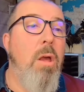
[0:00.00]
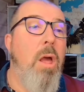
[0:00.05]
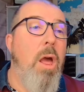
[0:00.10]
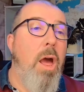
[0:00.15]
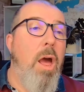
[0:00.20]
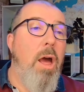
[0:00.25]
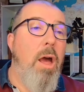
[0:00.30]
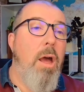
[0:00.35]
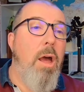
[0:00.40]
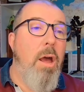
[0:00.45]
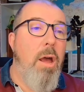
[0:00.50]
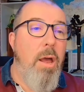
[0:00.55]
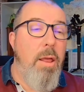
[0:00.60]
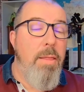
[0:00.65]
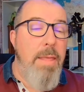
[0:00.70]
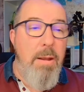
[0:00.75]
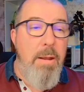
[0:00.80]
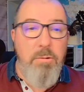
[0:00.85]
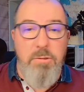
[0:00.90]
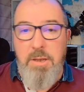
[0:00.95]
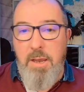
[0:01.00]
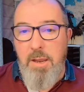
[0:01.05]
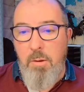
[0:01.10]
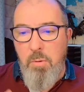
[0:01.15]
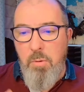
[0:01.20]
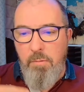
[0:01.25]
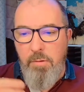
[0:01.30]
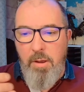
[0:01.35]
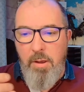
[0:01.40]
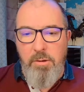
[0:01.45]
They'll say
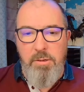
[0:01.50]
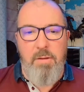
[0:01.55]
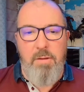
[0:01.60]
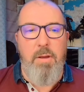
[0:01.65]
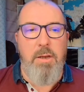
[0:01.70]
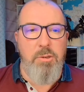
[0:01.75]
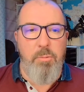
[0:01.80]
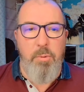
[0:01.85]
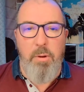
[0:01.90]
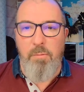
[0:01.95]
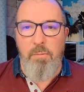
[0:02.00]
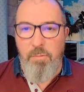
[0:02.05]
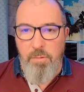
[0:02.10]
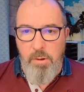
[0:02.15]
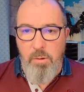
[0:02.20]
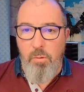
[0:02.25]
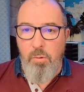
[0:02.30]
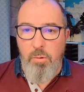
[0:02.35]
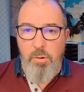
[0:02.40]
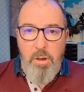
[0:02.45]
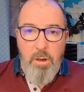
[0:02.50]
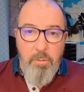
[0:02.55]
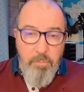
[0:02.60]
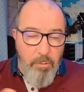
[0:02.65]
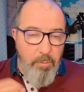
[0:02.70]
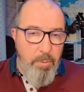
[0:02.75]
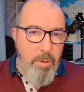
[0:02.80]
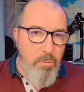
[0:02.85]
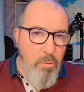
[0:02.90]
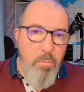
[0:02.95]
whether those have actually been filled,
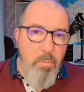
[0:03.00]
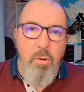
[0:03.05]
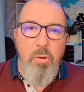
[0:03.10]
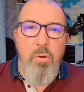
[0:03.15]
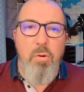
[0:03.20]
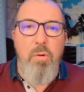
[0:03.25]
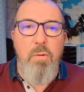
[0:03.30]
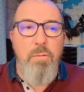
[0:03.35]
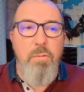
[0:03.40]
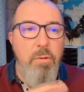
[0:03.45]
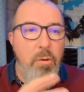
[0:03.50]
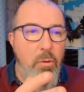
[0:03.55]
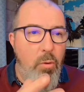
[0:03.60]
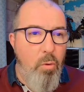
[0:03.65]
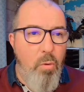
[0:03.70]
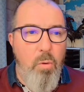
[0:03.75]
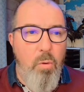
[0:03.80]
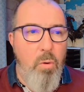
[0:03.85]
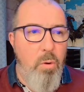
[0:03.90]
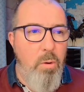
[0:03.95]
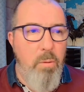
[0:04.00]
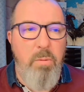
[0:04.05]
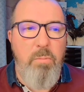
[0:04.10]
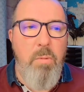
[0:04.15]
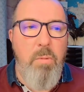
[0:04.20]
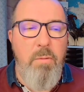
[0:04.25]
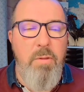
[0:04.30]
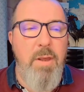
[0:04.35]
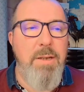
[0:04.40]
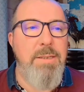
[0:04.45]
whether been removed, or
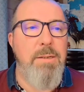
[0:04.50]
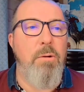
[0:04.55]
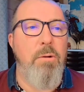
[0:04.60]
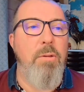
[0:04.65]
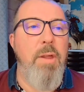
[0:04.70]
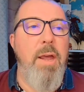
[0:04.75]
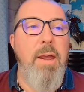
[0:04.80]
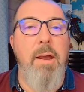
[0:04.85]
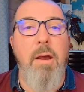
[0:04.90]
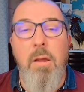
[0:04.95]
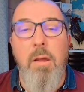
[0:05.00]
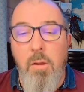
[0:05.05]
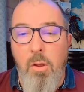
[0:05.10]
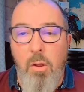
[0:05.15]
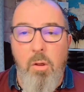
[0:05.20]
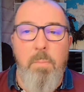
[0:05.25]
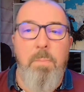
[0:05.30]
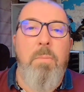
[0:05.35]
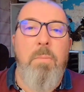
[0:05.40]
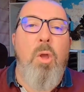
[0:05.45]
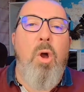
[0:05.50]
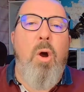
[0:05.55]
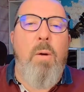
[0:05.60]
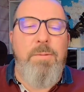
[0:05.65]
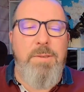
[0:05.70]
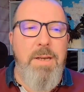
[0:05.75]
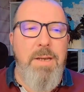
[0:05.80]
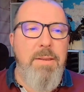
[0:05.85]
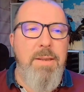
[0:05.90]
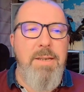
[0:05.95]
whether they're still there.
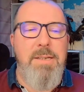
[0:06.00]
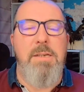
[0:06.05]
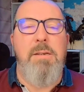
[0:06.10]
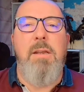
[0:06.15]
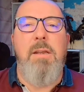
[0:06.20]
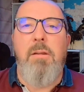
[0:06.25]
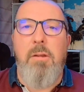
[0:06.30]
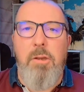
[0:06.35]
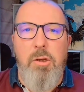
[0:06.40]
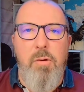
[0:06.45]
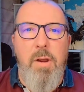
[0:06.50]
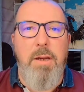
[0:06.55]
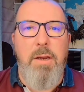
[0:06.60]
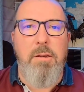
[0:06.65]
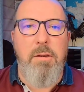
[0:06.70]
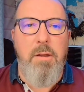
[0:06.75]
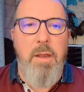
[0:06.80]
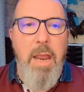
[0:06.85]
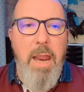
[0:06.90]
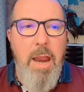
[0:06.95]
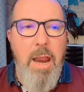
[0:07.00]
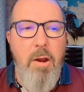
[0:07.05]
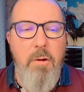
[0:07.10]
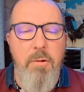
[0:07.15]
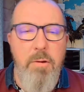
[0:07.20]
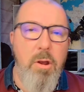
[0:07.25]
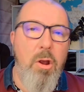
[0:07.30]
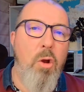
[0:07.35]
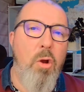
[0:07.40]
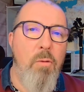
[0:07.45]
Obviously, this is in a direct
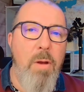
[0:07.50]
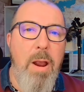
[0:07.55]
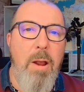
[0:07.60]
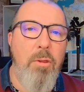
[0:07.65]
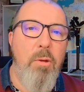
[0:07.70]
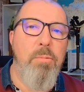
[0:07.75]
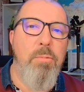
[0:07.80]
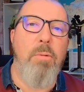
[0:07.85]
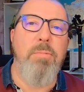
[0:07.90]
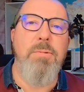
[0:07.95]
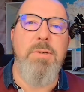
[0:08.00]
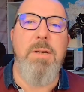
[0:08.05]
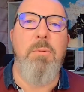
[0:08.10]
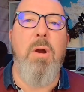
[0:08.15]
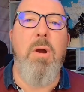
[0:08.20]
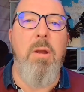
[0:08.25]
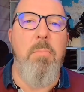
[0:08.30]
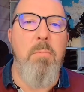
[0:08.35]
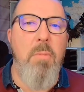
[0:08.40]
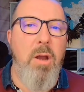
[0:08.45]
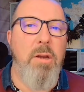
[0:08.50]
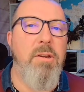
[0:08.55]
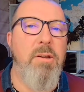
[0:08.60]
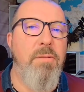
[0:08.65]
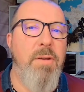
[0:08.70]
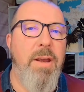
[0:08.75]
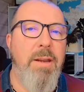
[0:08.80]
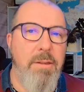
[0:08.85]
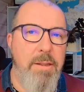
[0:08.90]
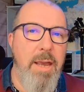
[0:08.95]
area around the property where it might
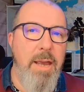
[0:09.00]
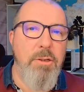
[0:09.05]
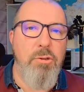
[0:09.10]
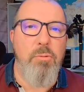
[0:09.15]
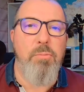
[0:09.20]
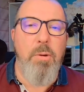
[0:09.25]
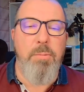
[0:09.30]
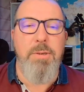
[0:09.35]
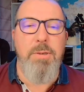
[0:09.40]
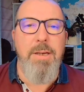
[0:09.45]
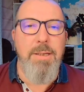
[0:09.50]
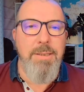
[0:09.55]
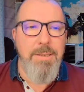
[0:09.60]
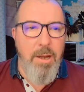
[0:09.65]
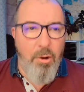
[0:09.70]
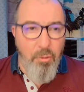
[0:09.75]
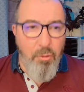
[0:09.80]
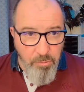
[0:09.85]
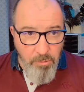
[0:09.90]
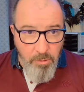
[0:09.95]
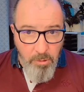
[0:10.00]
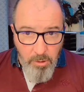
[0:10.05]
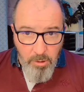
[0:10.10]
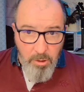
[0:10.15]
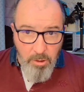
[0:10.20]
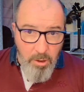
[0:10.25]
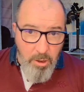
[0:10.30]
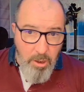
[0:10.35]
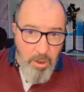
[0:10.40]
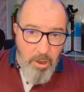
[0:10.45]
affect the actual property itself.
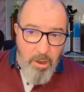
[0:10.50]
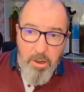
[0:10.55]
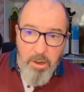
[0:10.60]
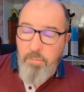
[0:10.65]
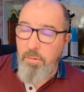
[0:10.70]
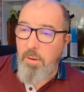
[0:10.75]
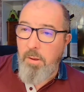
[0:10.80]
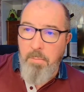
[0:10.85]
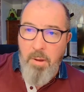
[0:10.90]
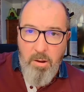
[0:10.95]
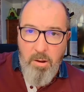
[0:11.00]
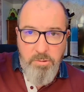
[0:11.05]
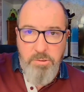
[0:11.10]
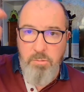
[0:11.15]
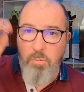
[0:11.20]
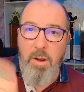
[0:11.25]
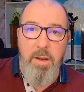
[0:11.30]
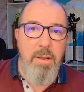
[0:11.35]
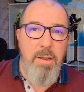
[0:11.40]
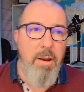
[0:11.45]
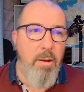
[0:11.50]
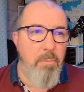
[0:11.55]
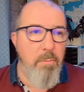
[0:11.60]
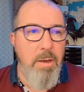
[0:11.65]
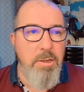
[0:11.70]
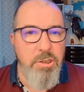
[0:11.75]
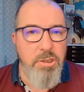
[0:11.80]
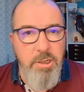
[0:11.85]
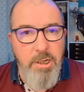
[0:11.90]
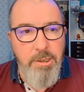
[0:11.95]
If they're miles away, they don't
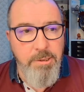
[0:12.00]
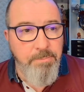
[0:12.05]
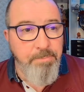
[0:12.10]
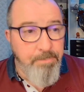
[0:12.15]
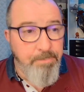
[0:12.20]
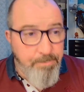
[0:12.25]
mention it.